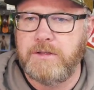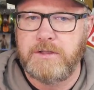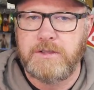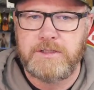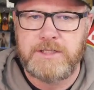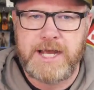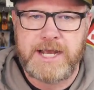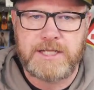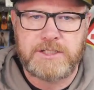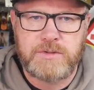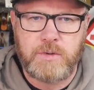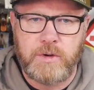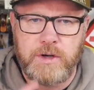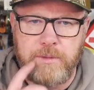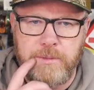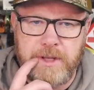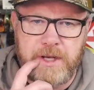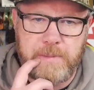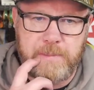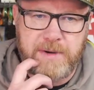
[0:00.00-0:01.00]
take a 20
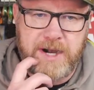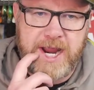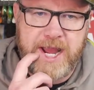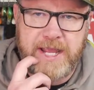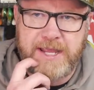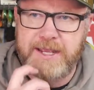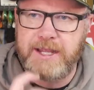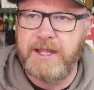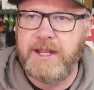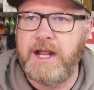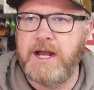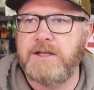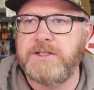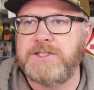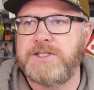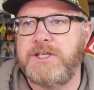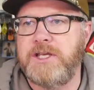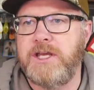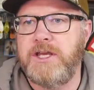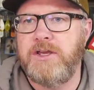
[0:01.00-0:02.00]
minute break and I'll
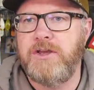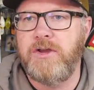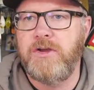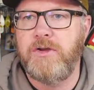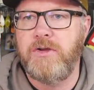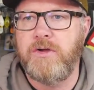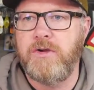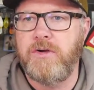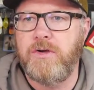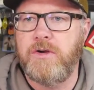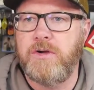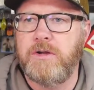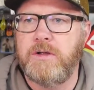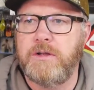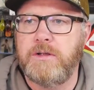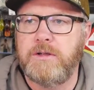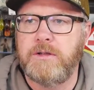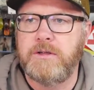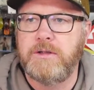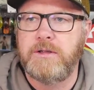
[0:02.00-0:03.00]
see you
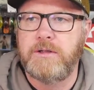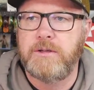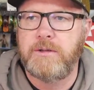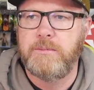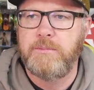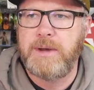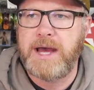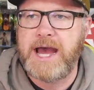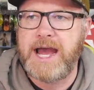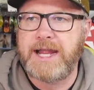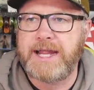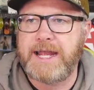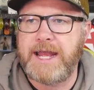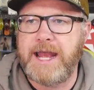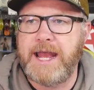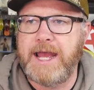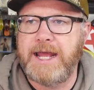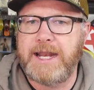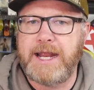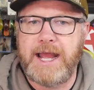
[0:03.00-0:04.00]
back
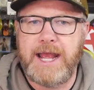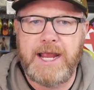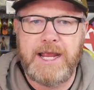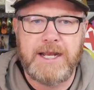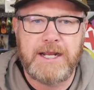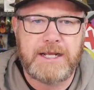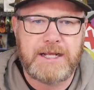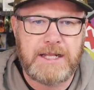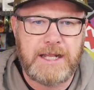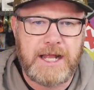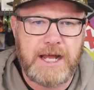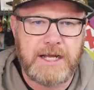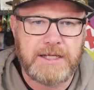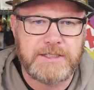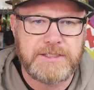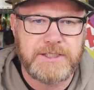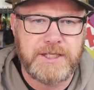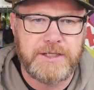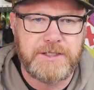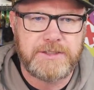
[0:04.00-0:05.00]
at 8
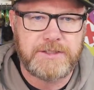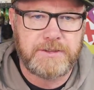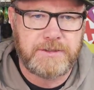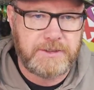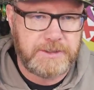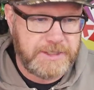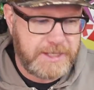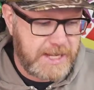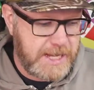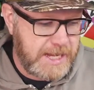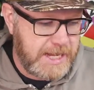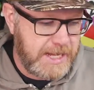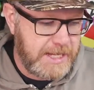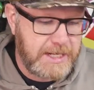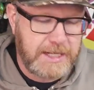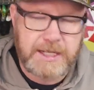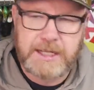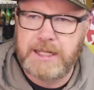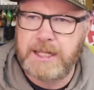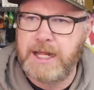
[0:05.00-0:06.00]
o'clock Central, 9
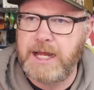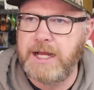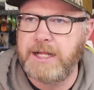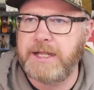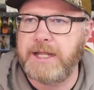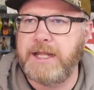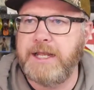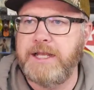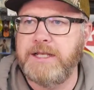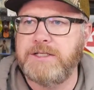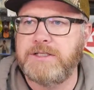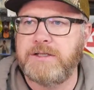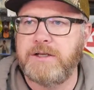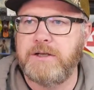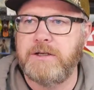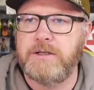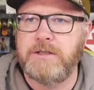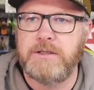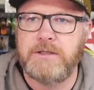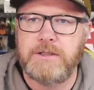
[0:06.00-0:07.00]
o'clock
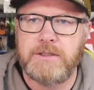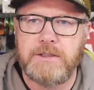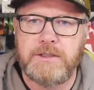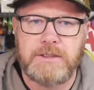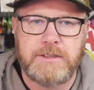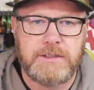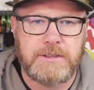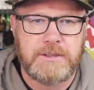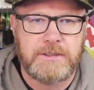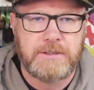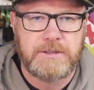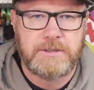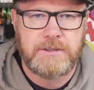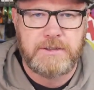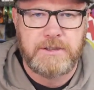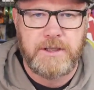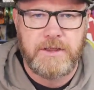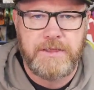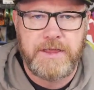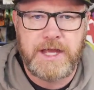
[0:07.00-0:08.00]
Eastern.
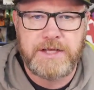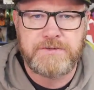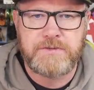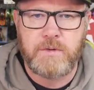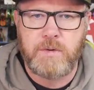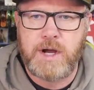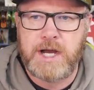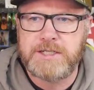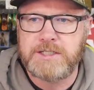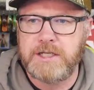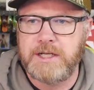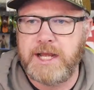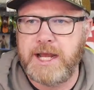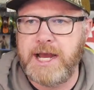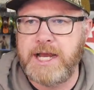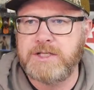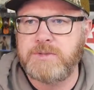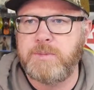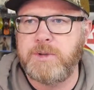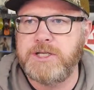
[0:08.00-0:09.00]
Thanks for watching,
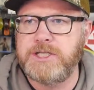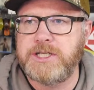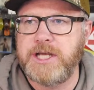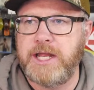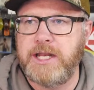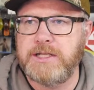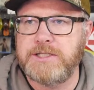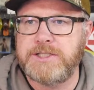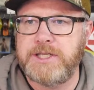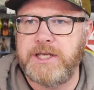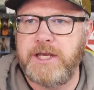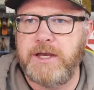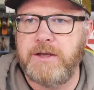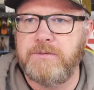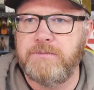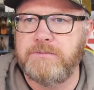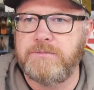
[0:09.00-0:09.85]
guys. Appreciate it. See you.